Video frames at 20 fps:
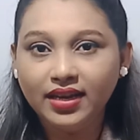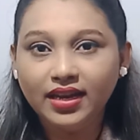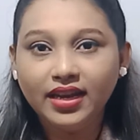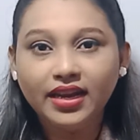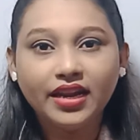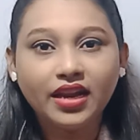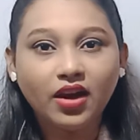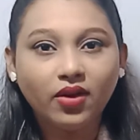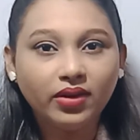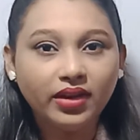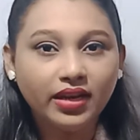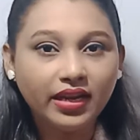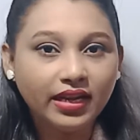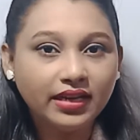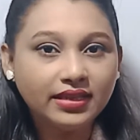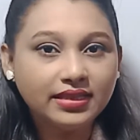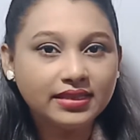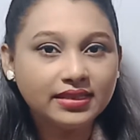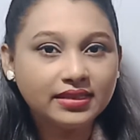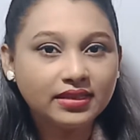now
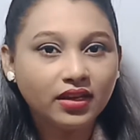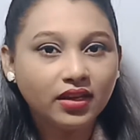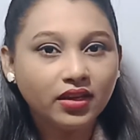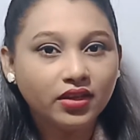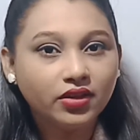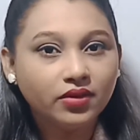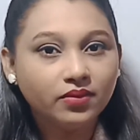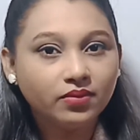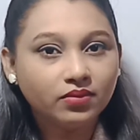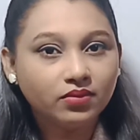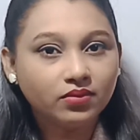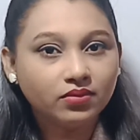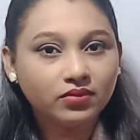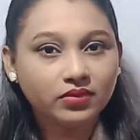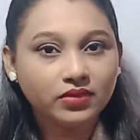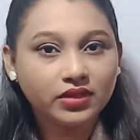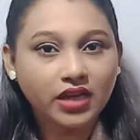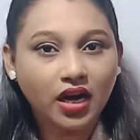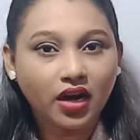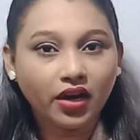let's
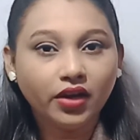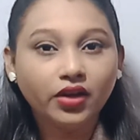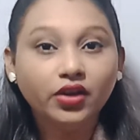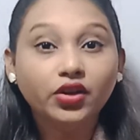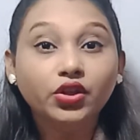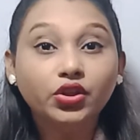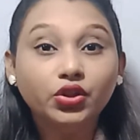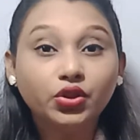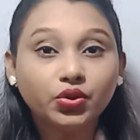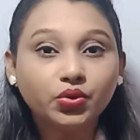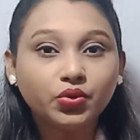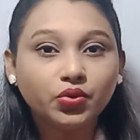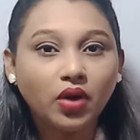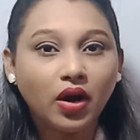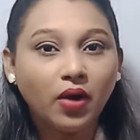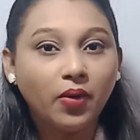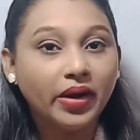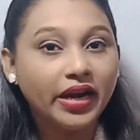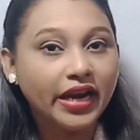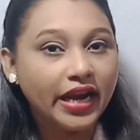turn to
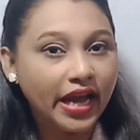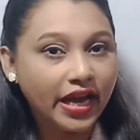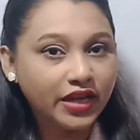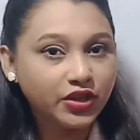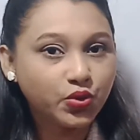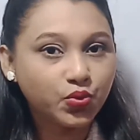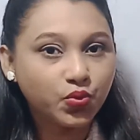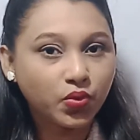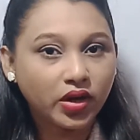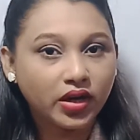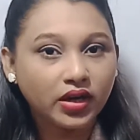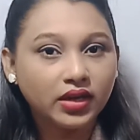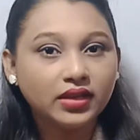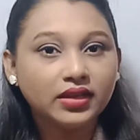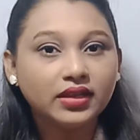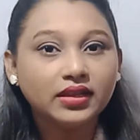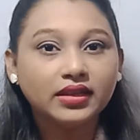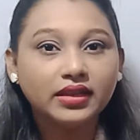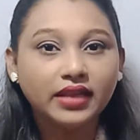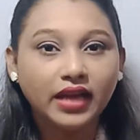our next word,
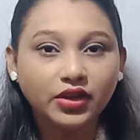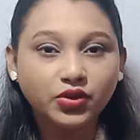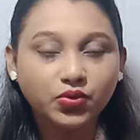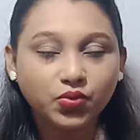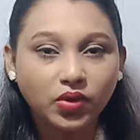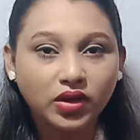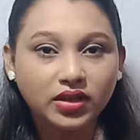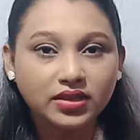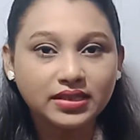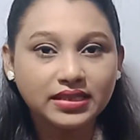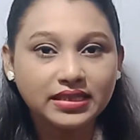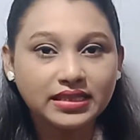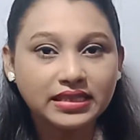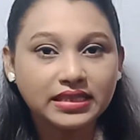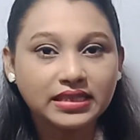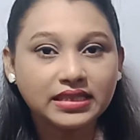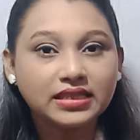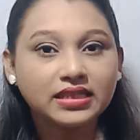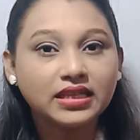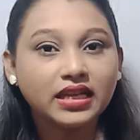that was
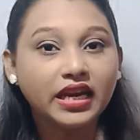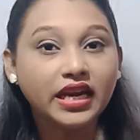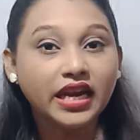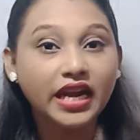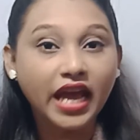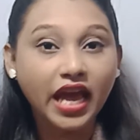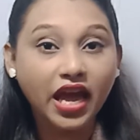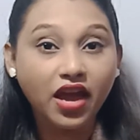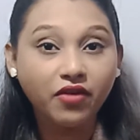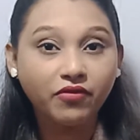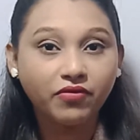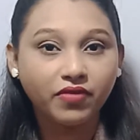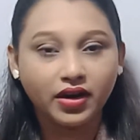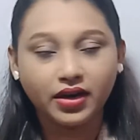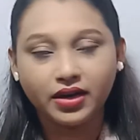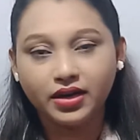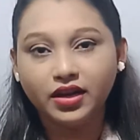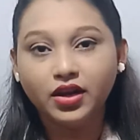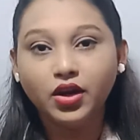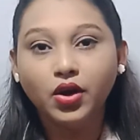
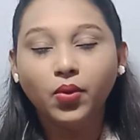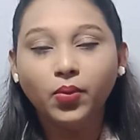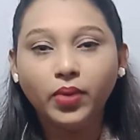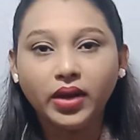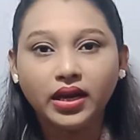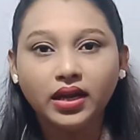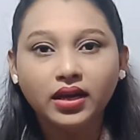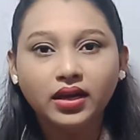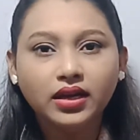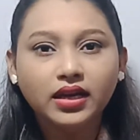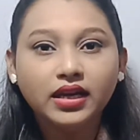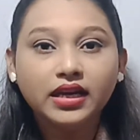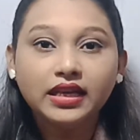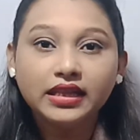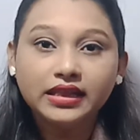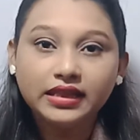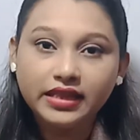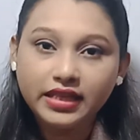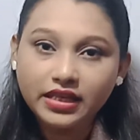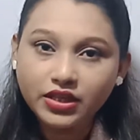never. Well,
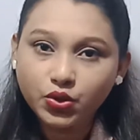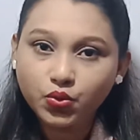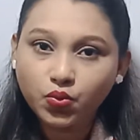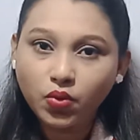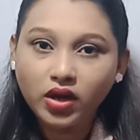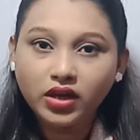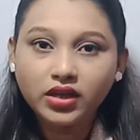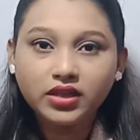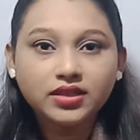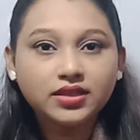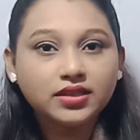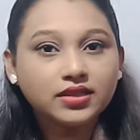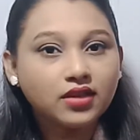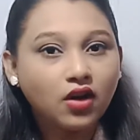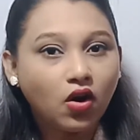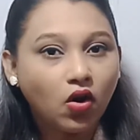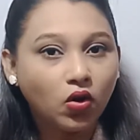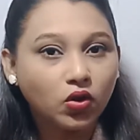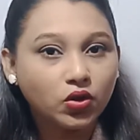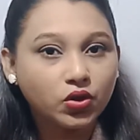this one is
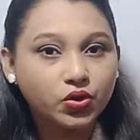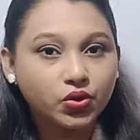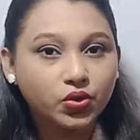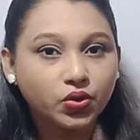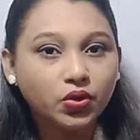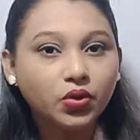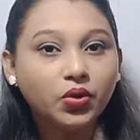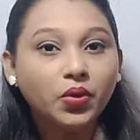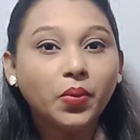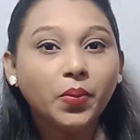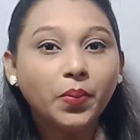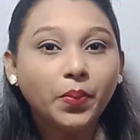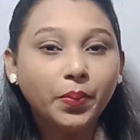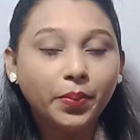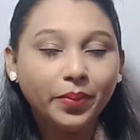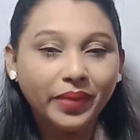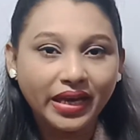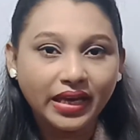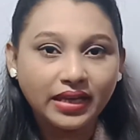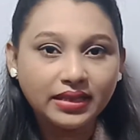also
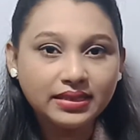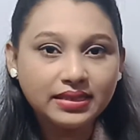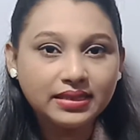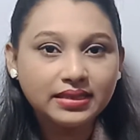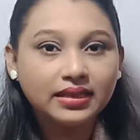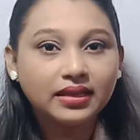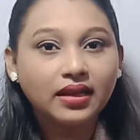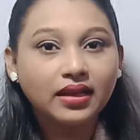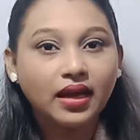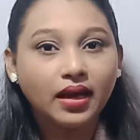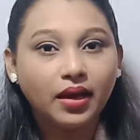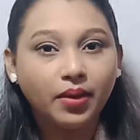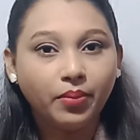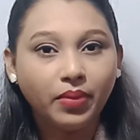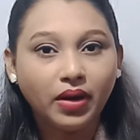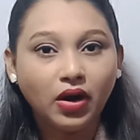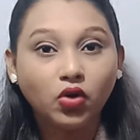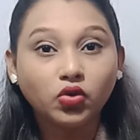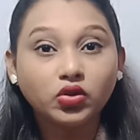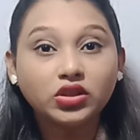means
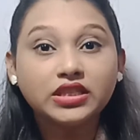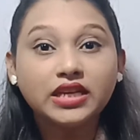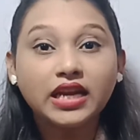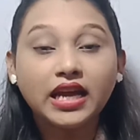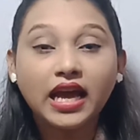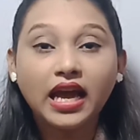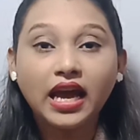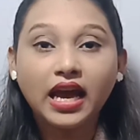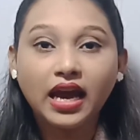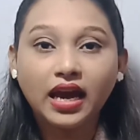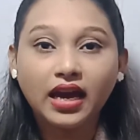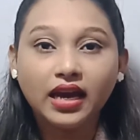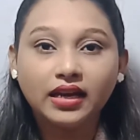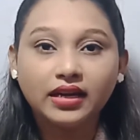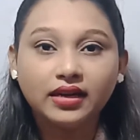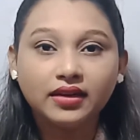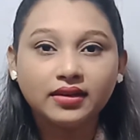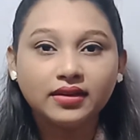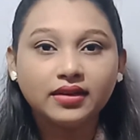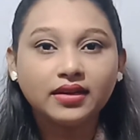about
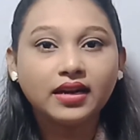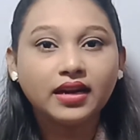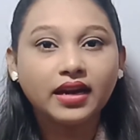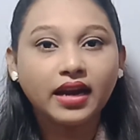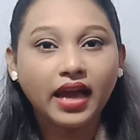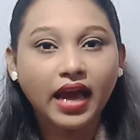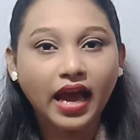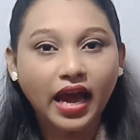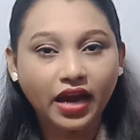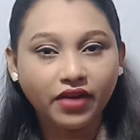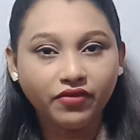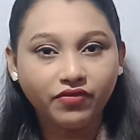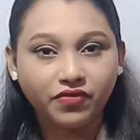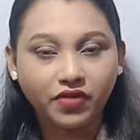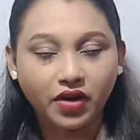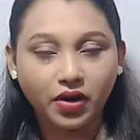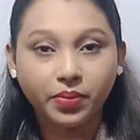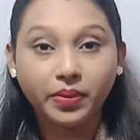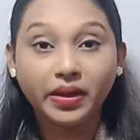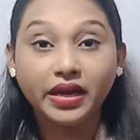an
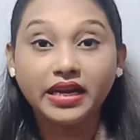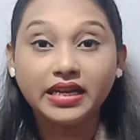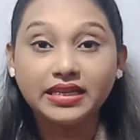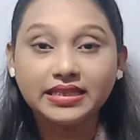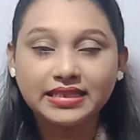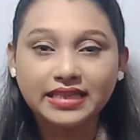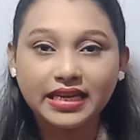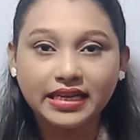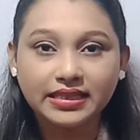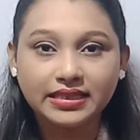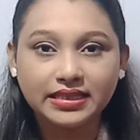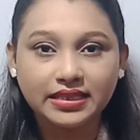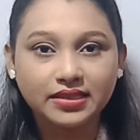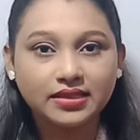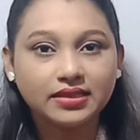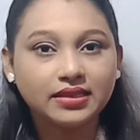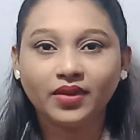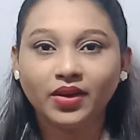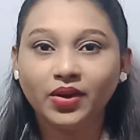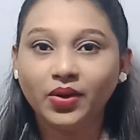adverb in a
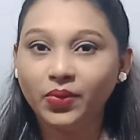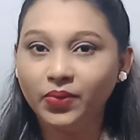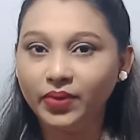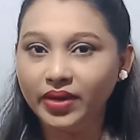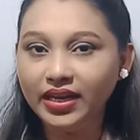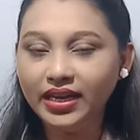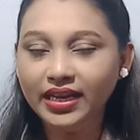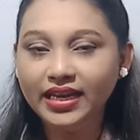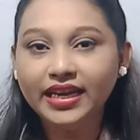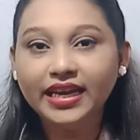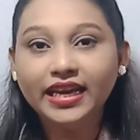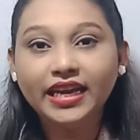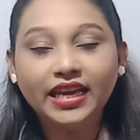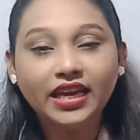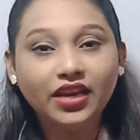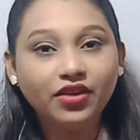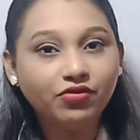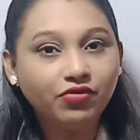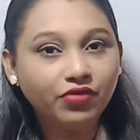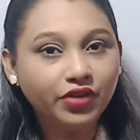sentence. Well,
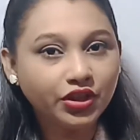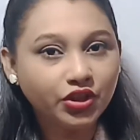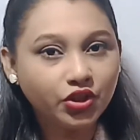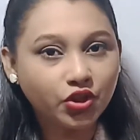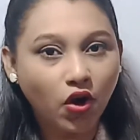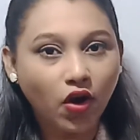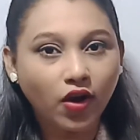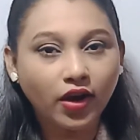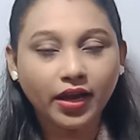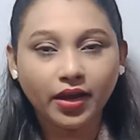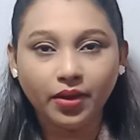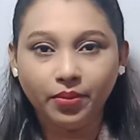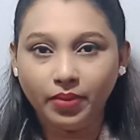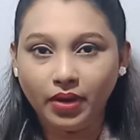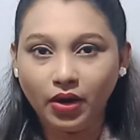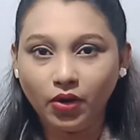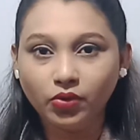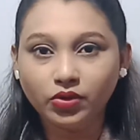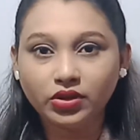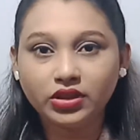if we talk
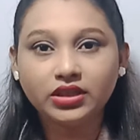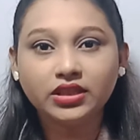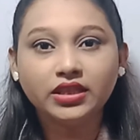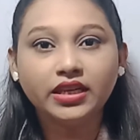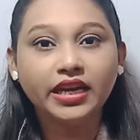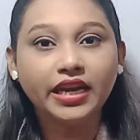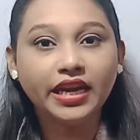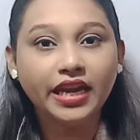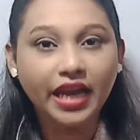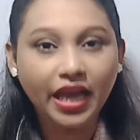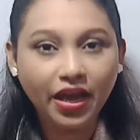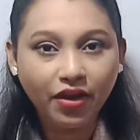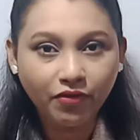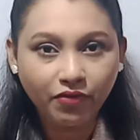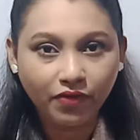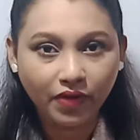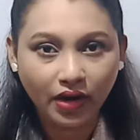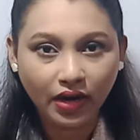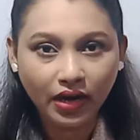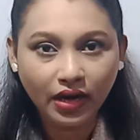about
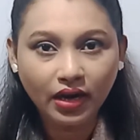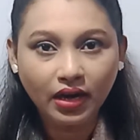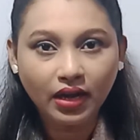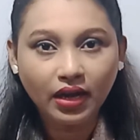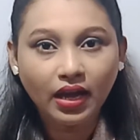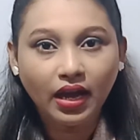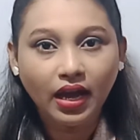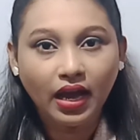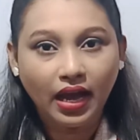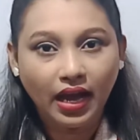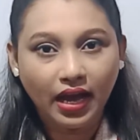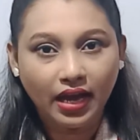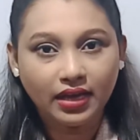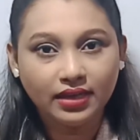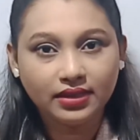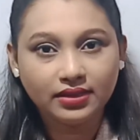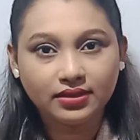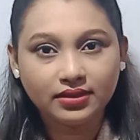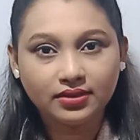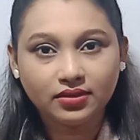never
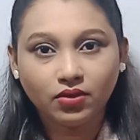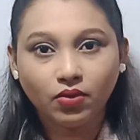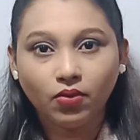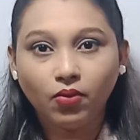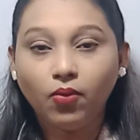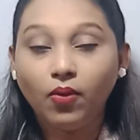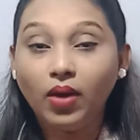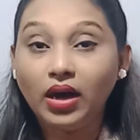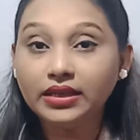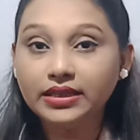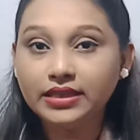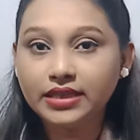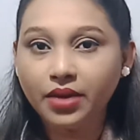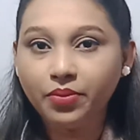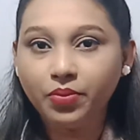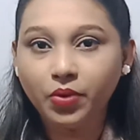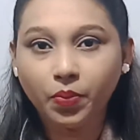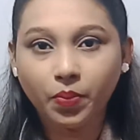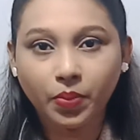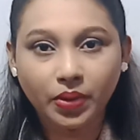as what type
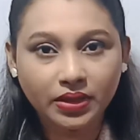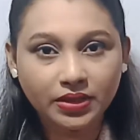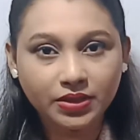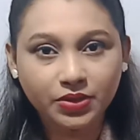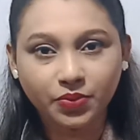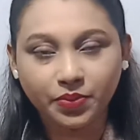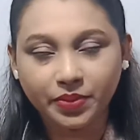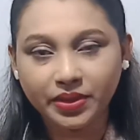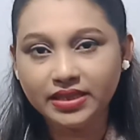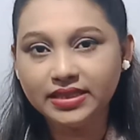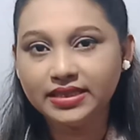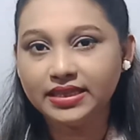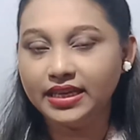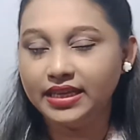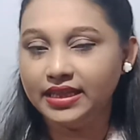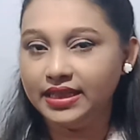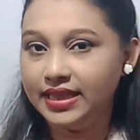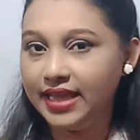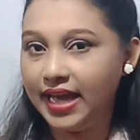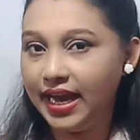of pursuit is,
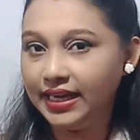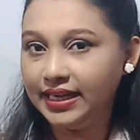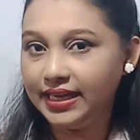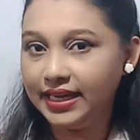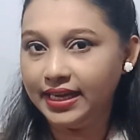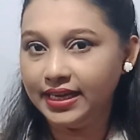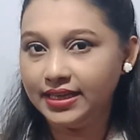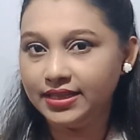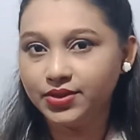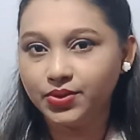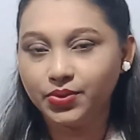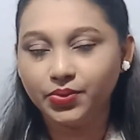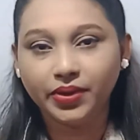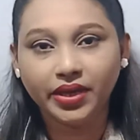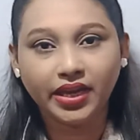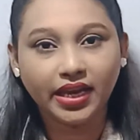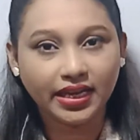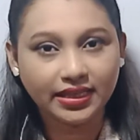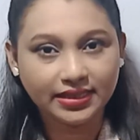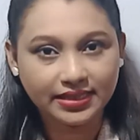in that case we
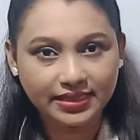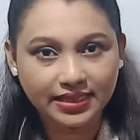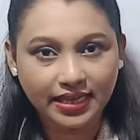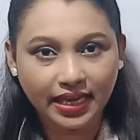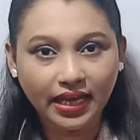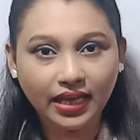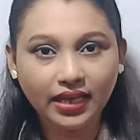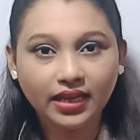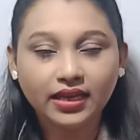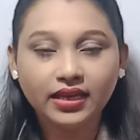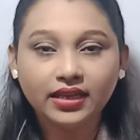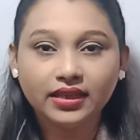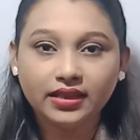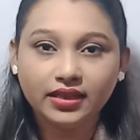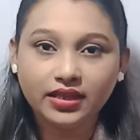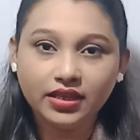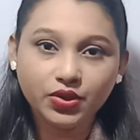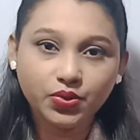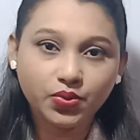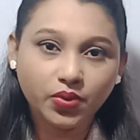can say
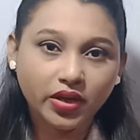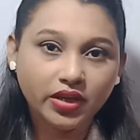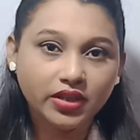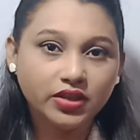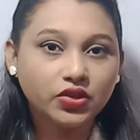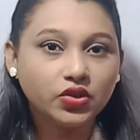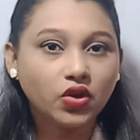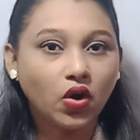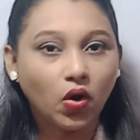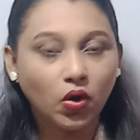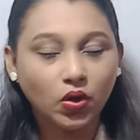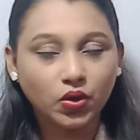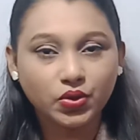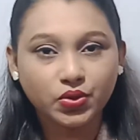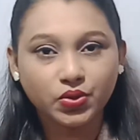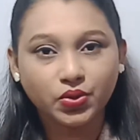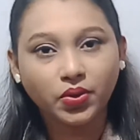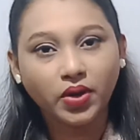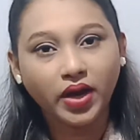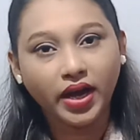this one is
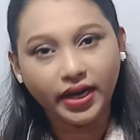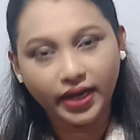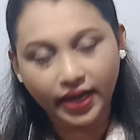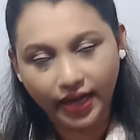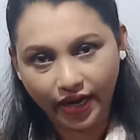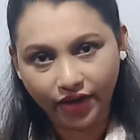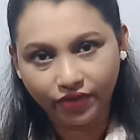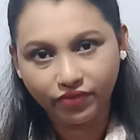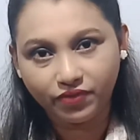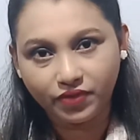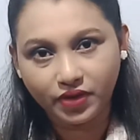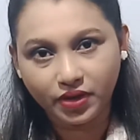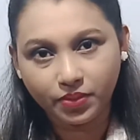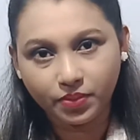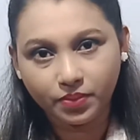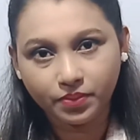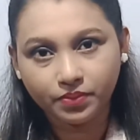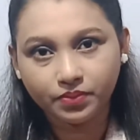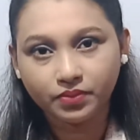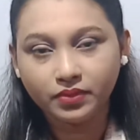also an adverb.
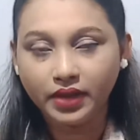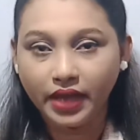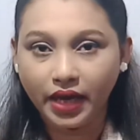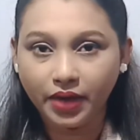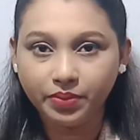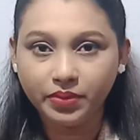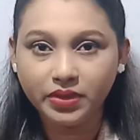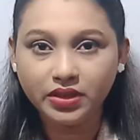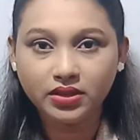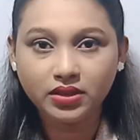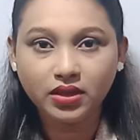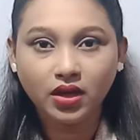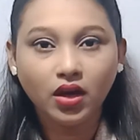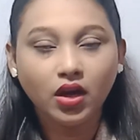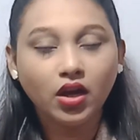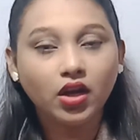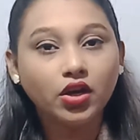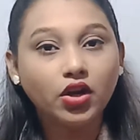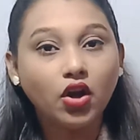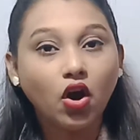That means
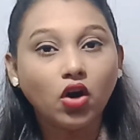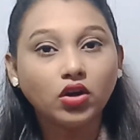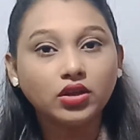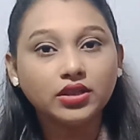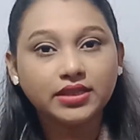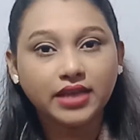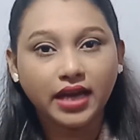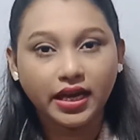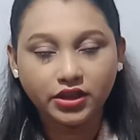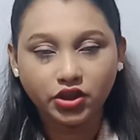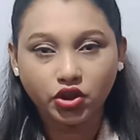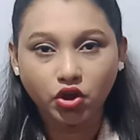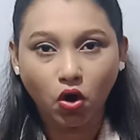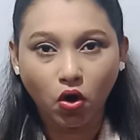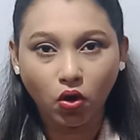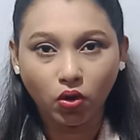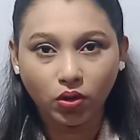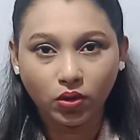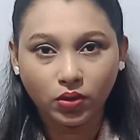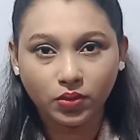not at
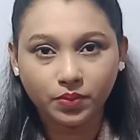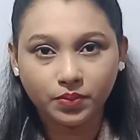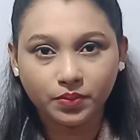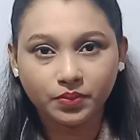all.